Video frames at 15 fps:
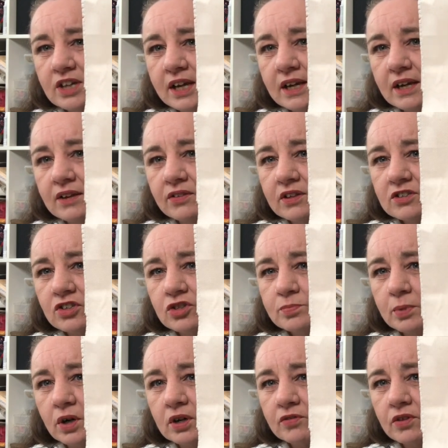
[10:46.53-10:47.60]
and this is
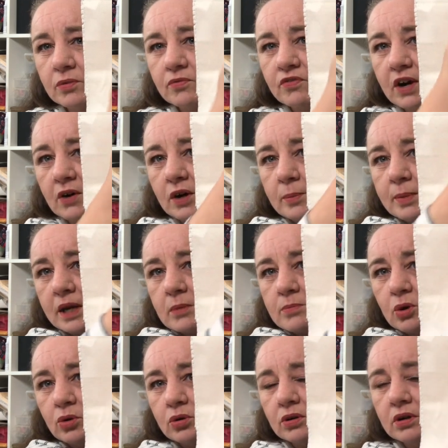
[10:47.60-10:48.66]
part of the very big
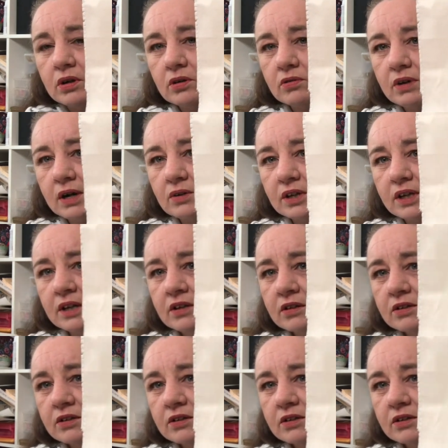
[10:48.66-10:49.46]
moon around it.